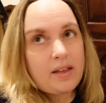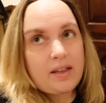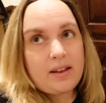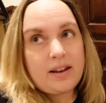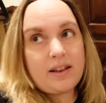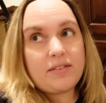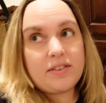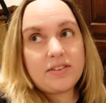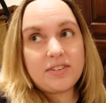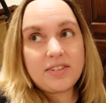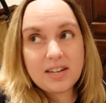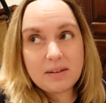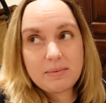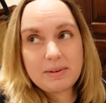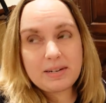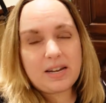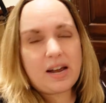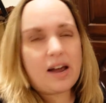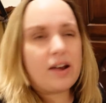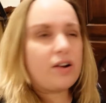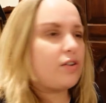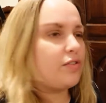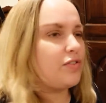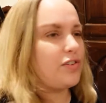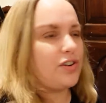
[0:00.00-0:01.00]
Now, the
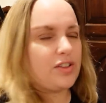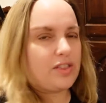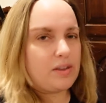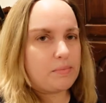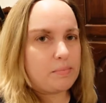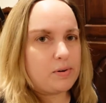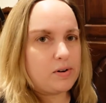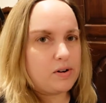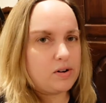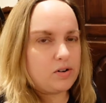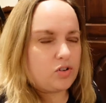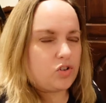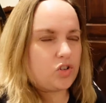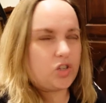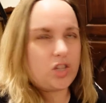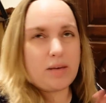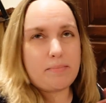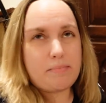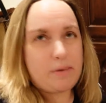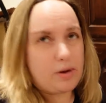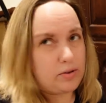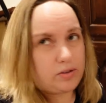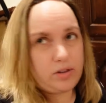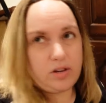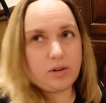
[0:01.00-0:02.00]
cinematographer and the producer, they
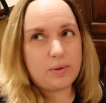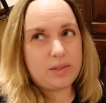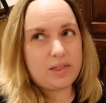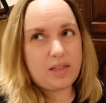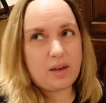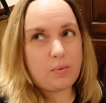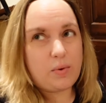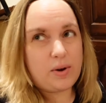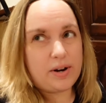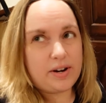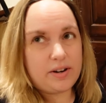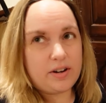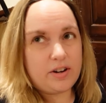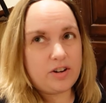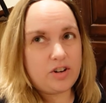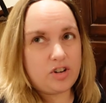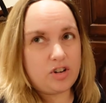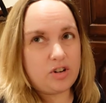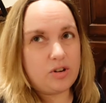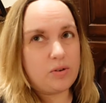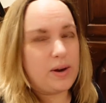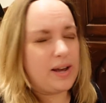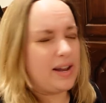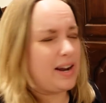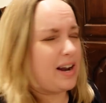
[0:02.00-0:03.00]
both know what they wanted to
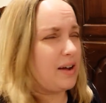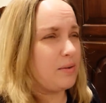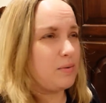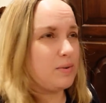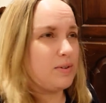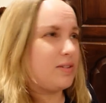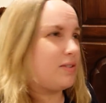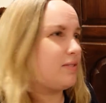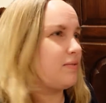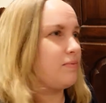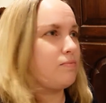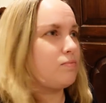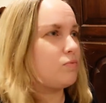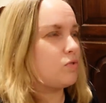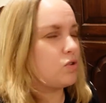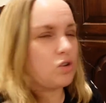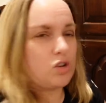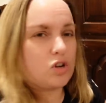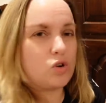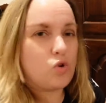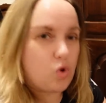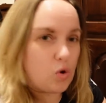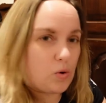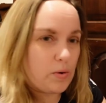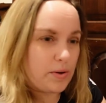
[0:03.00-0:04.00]
do, and I was
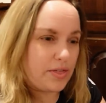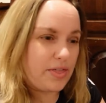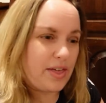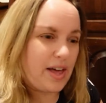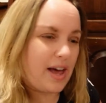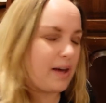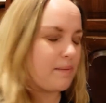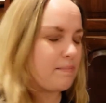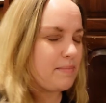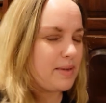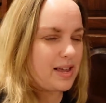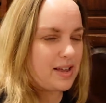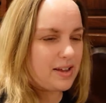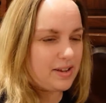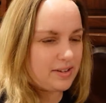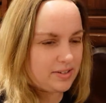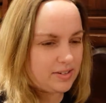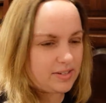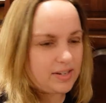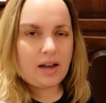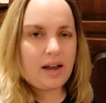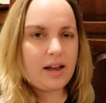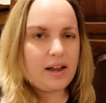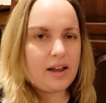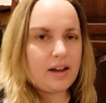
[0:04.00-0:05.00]
cool with that
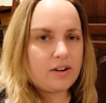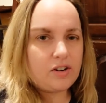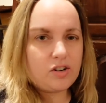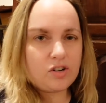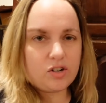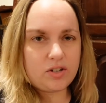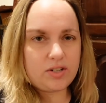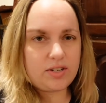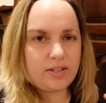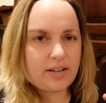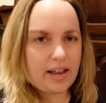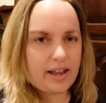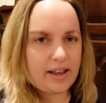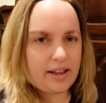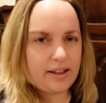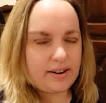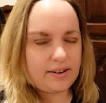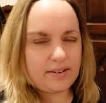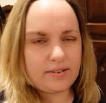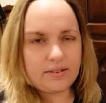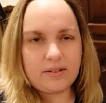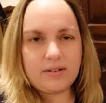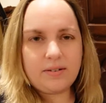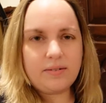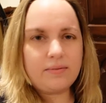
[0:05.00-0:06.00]
because I
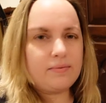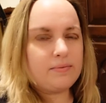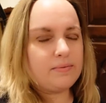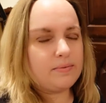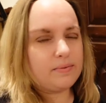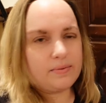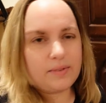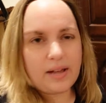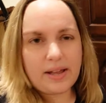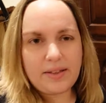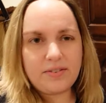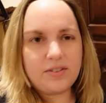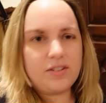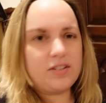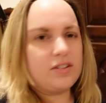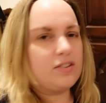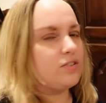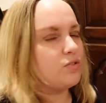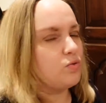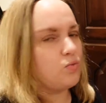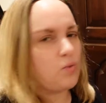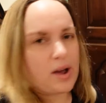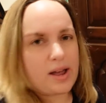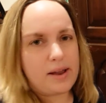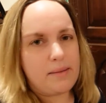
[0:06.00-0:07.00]
understand
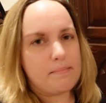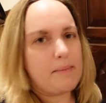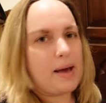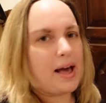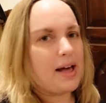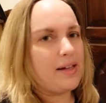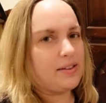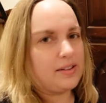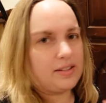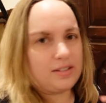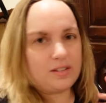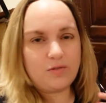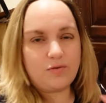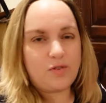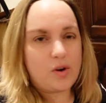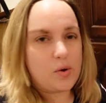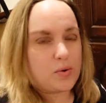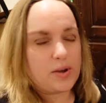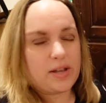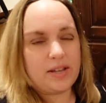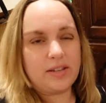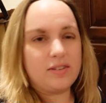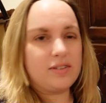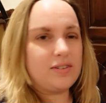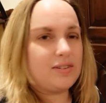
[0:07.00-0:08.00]
lenses, white balance,
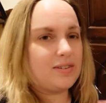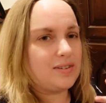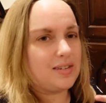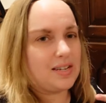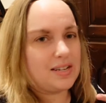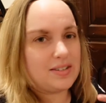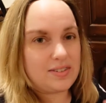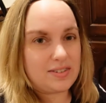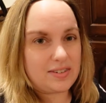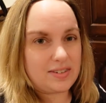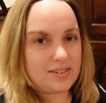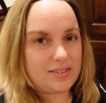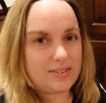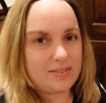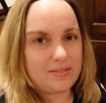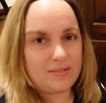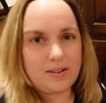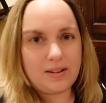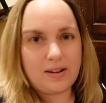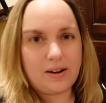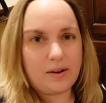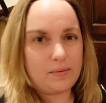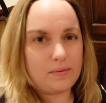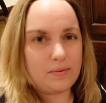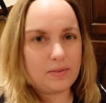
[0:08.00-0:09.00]
focus, it's,
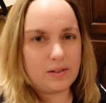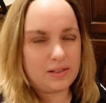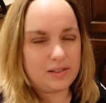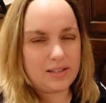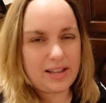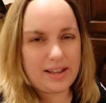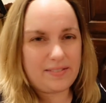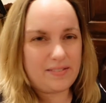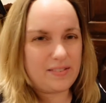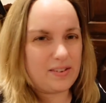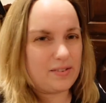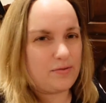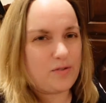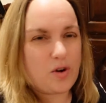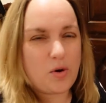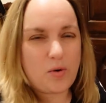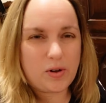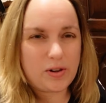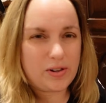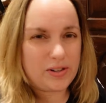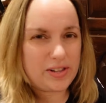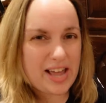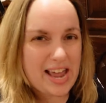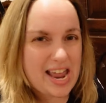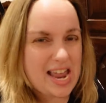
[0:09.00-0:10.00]
you know, the
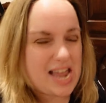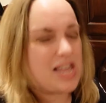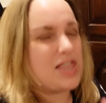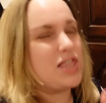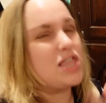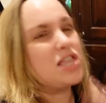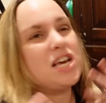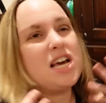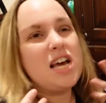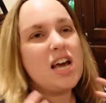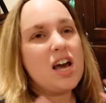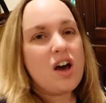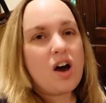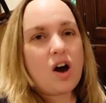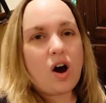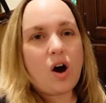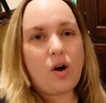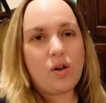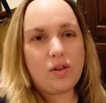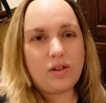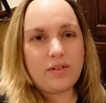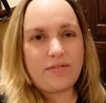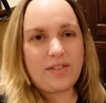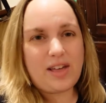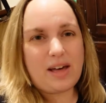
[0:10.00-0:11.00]
focal length,
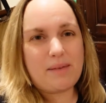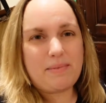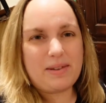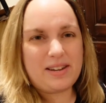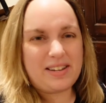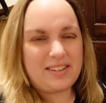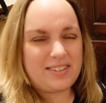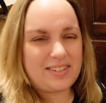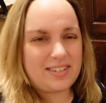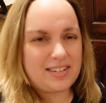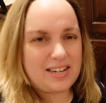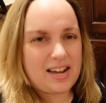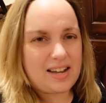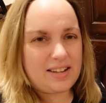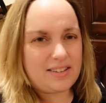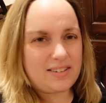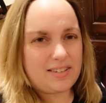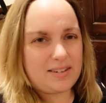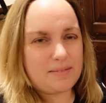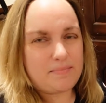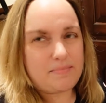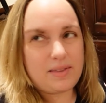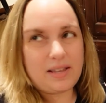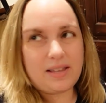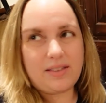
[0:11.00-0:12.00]
all of that, but it's not
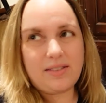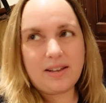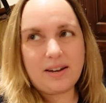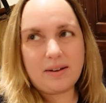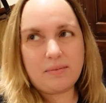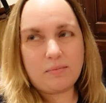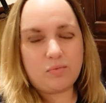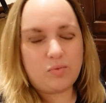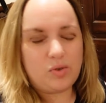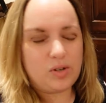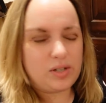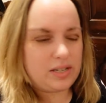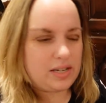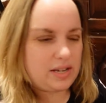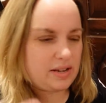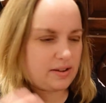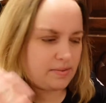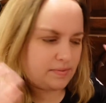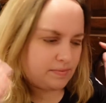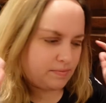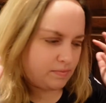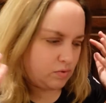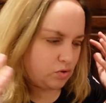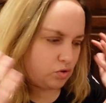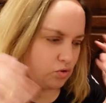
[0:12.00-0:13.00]
something that I'm really
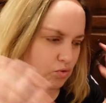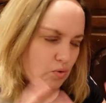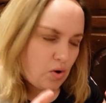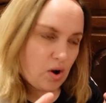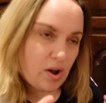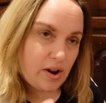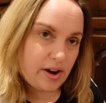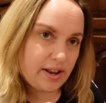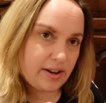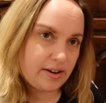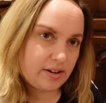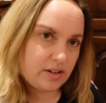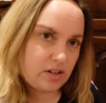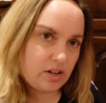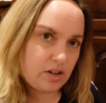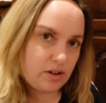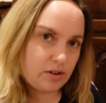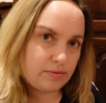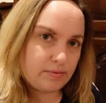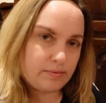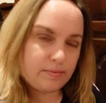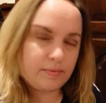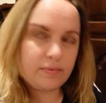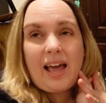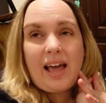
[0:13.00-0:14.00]
drawn
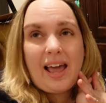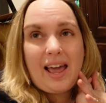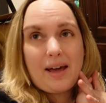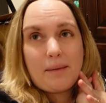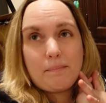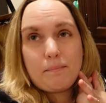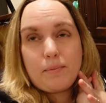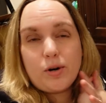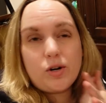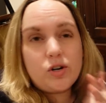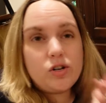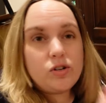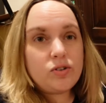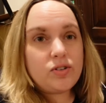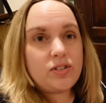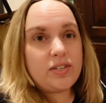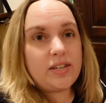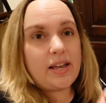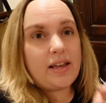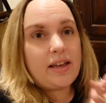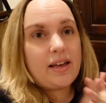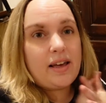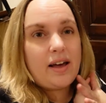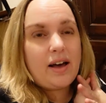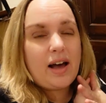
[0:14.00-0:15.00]
into. And
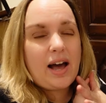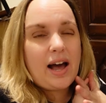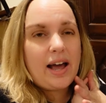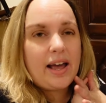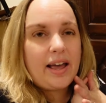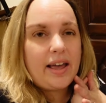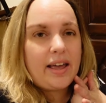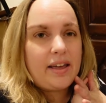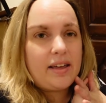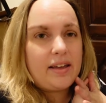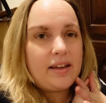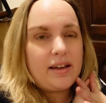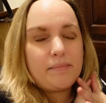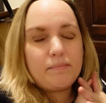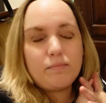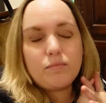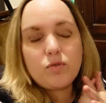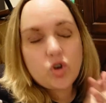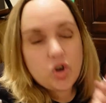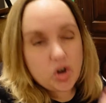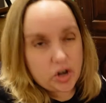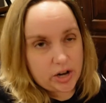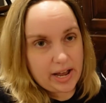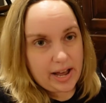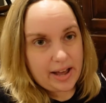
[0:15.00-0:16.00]
producing, I am
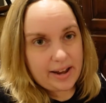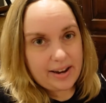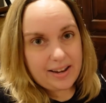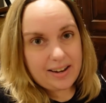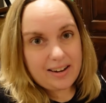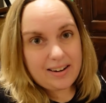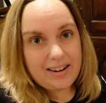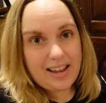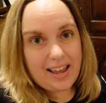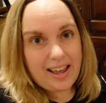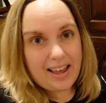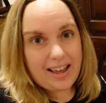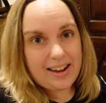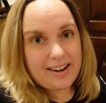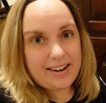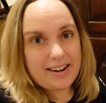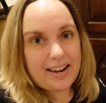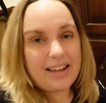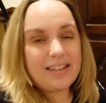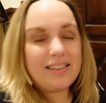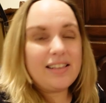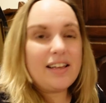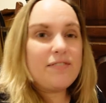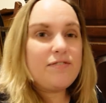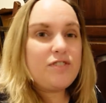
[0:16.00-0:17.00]
good at it, and
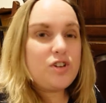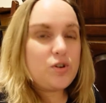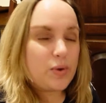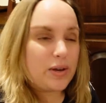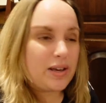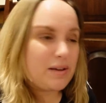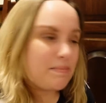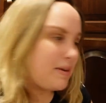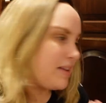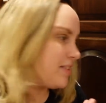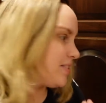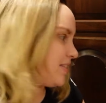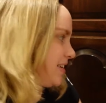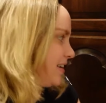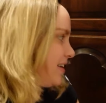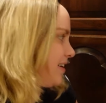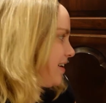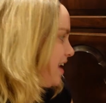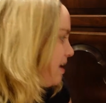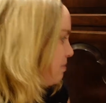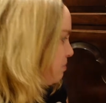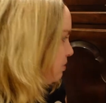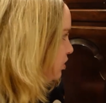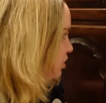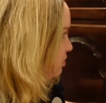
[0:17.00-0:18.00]
I love doing it because it
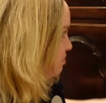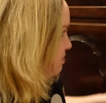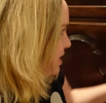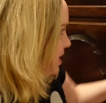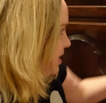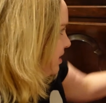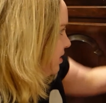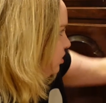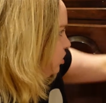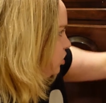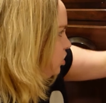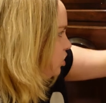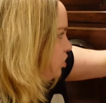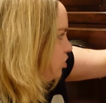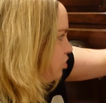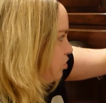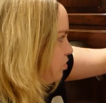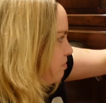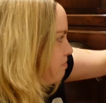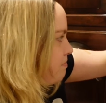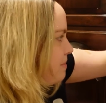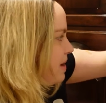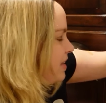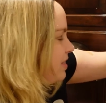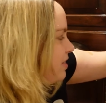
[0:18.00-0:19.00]
enables me
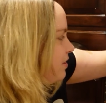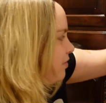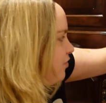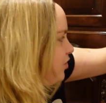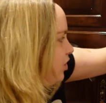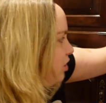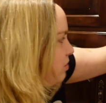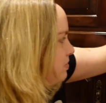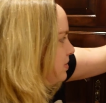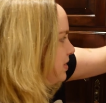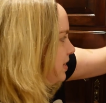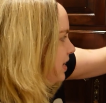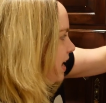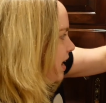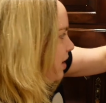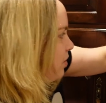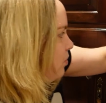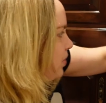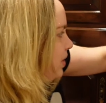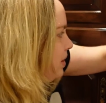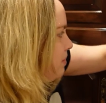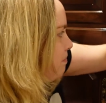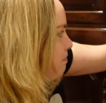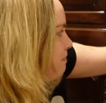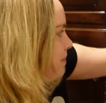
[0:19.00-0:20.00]
to make the films that I
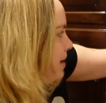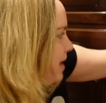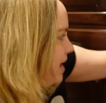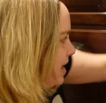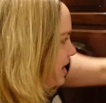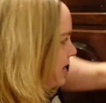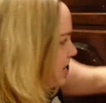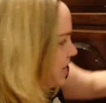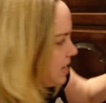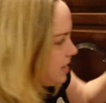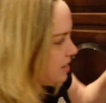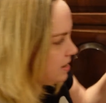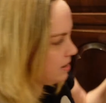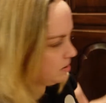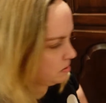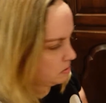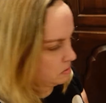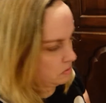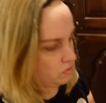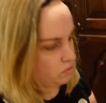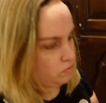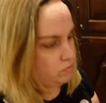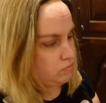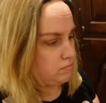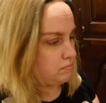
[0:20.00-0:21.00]
want to make.
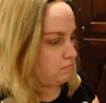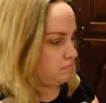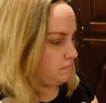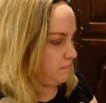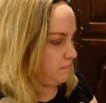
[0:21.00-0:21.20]
Oh,